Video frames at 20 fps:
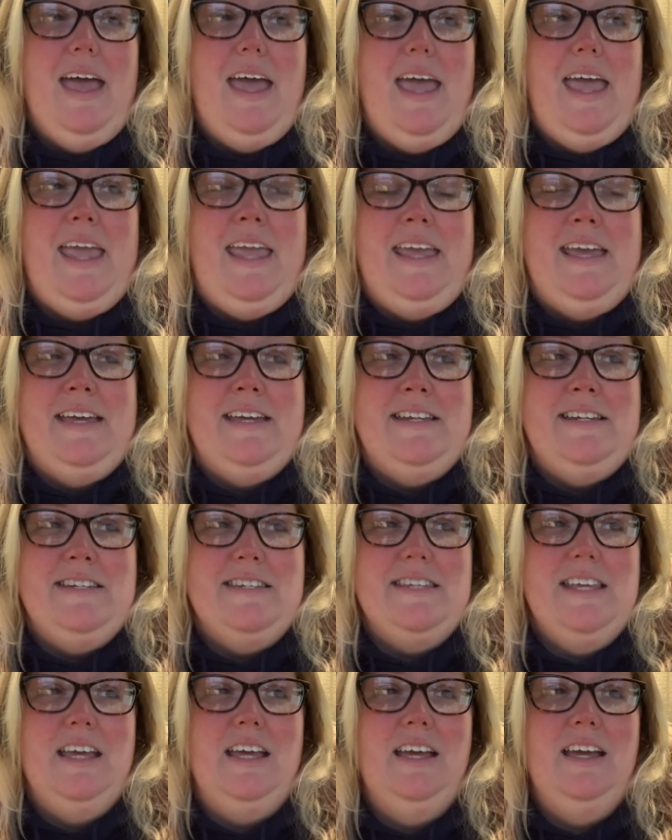
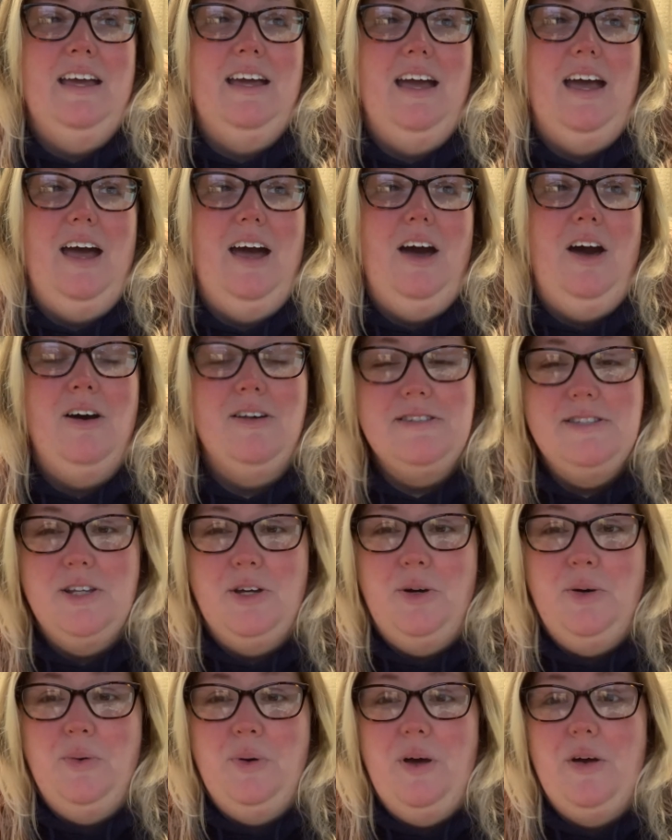And
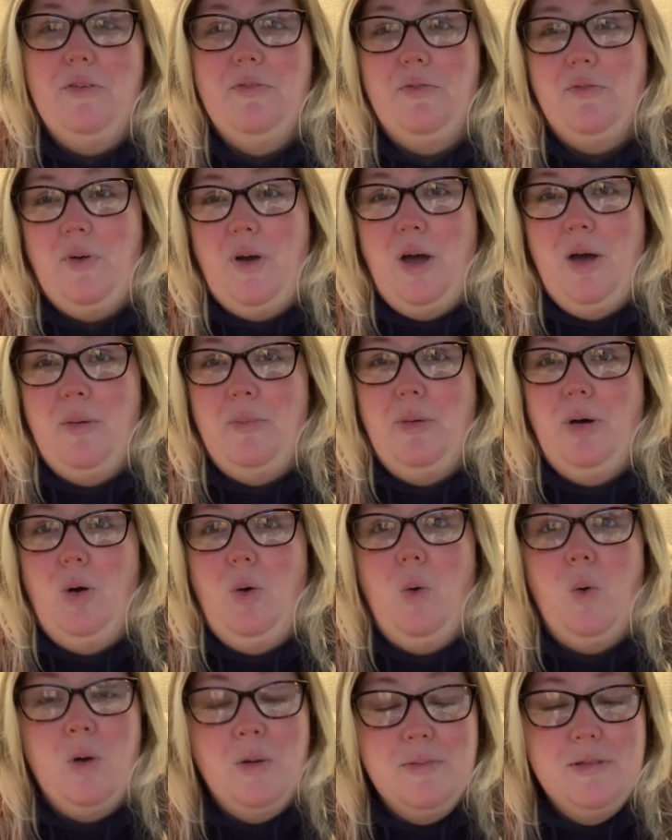also from
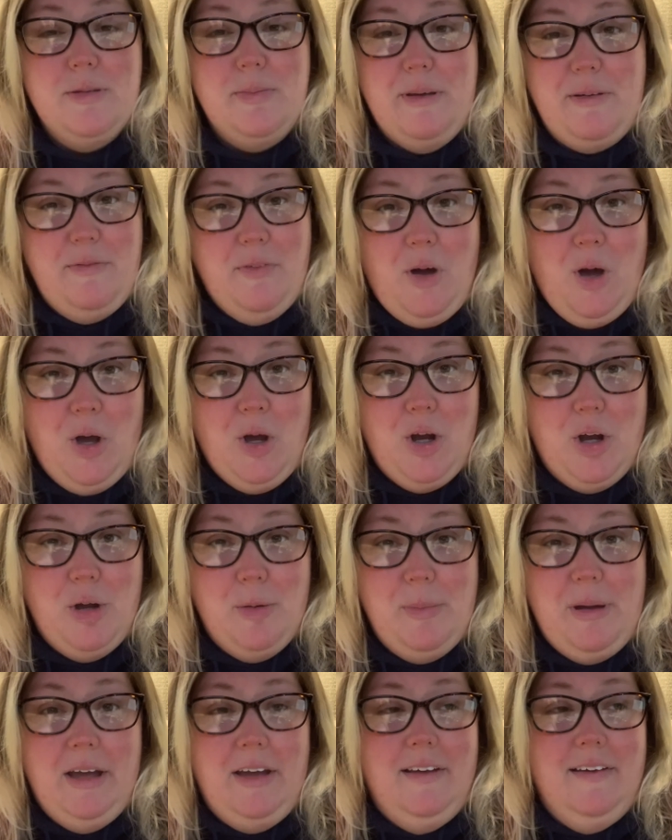Ormsby
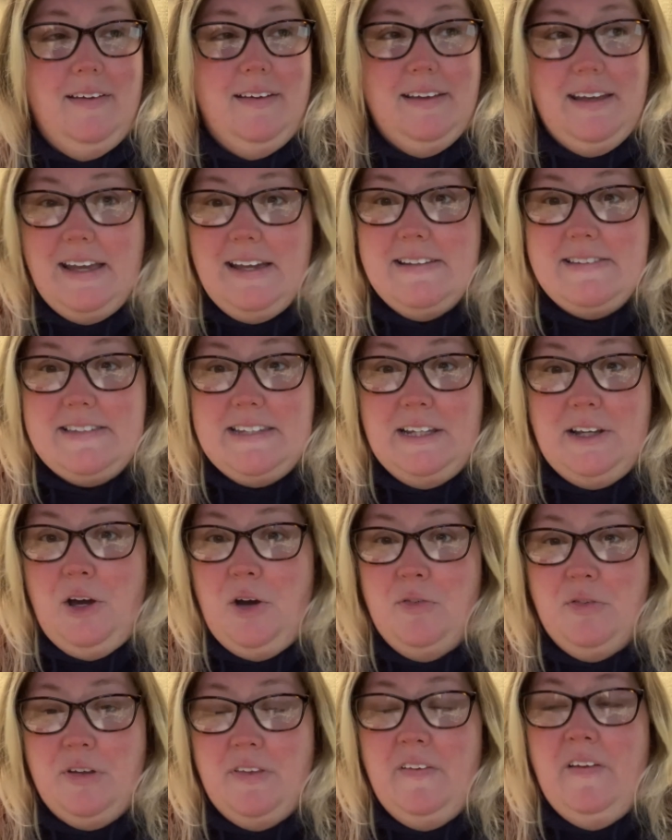Farm, Casey
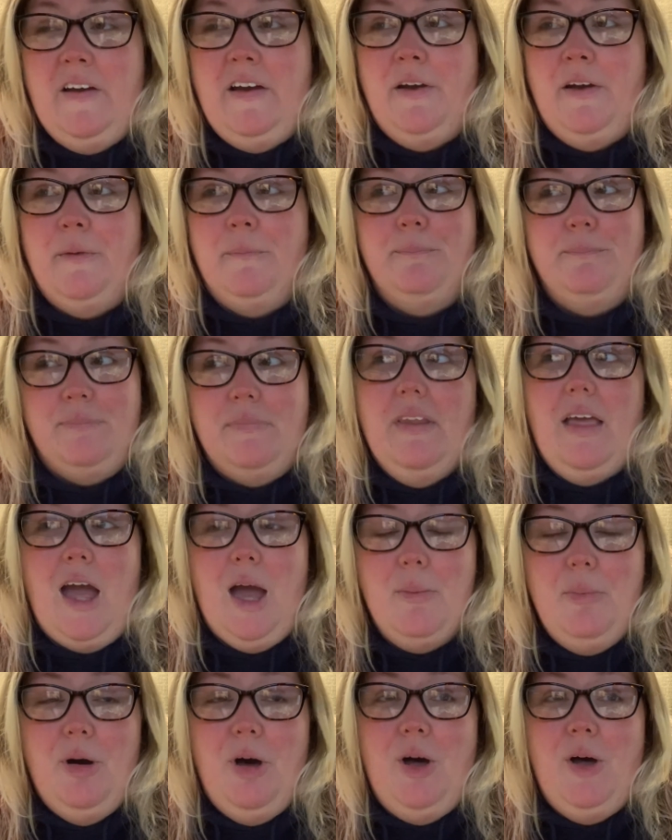over there,
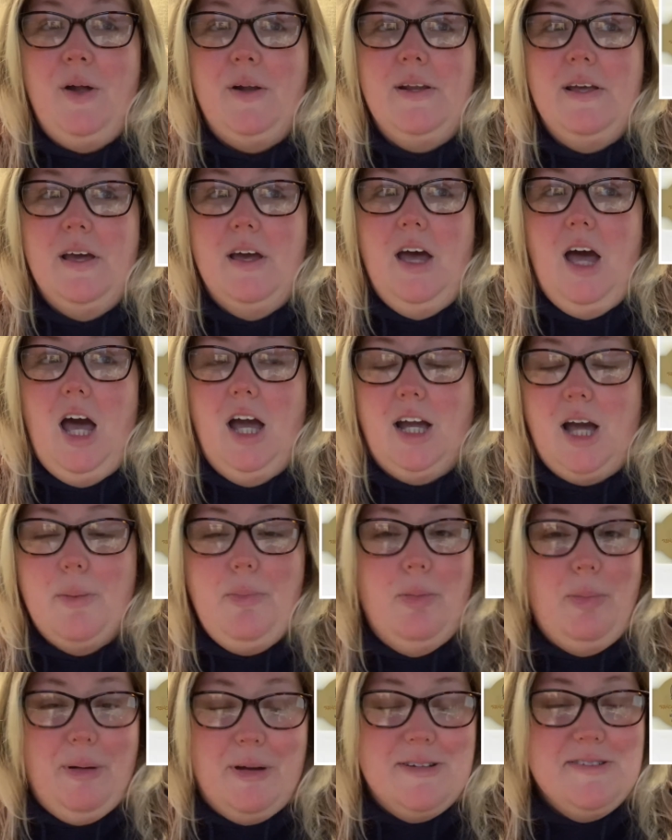I bought a
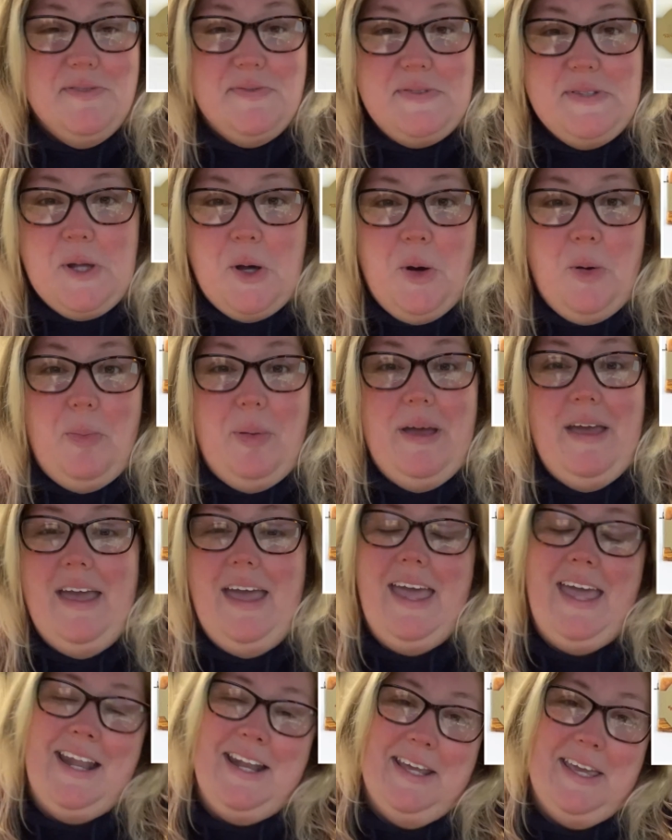couple bars of soap
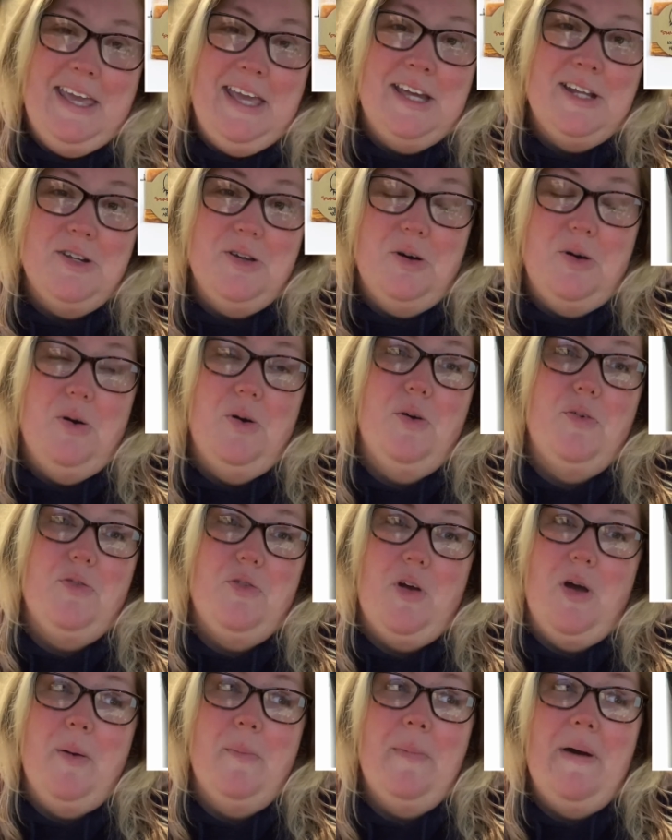and a candle
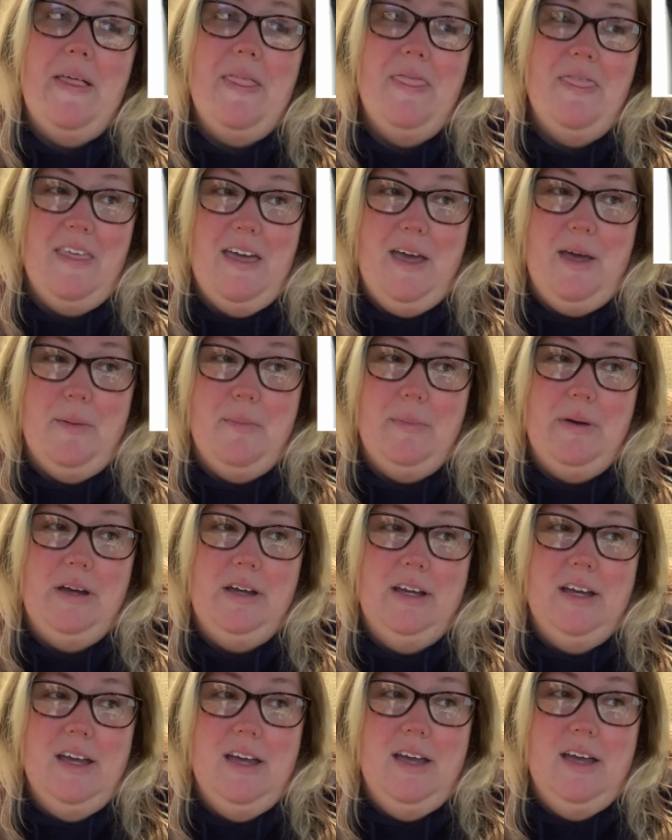from them
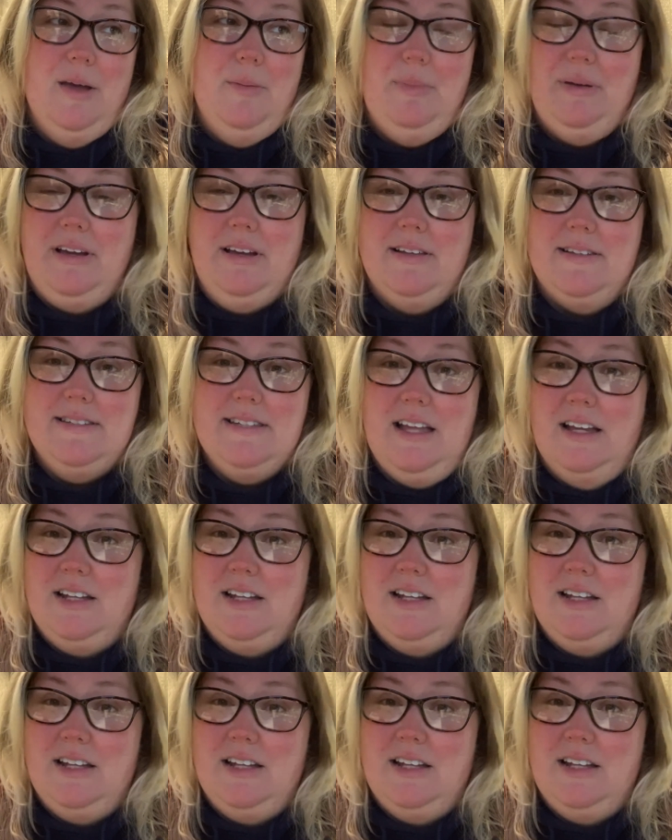because